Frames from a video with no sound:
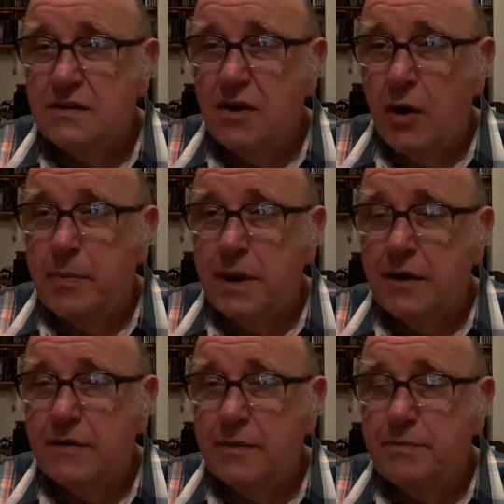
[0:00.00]
copy
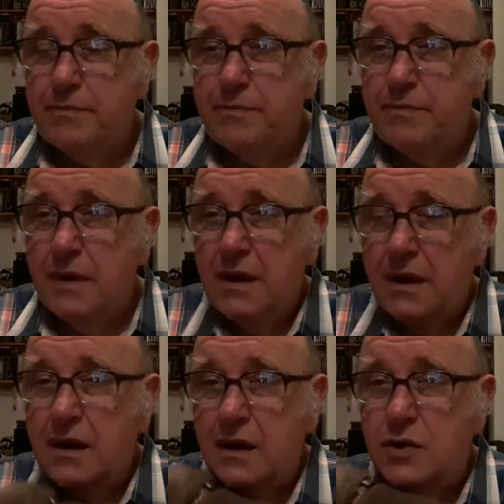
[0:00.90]
of a
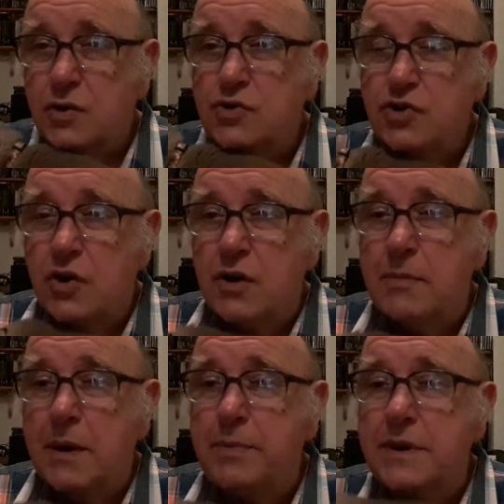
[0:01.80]
good shoot 'em
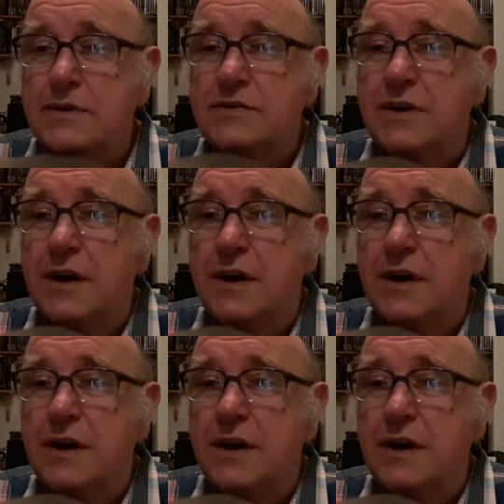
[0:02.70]
up is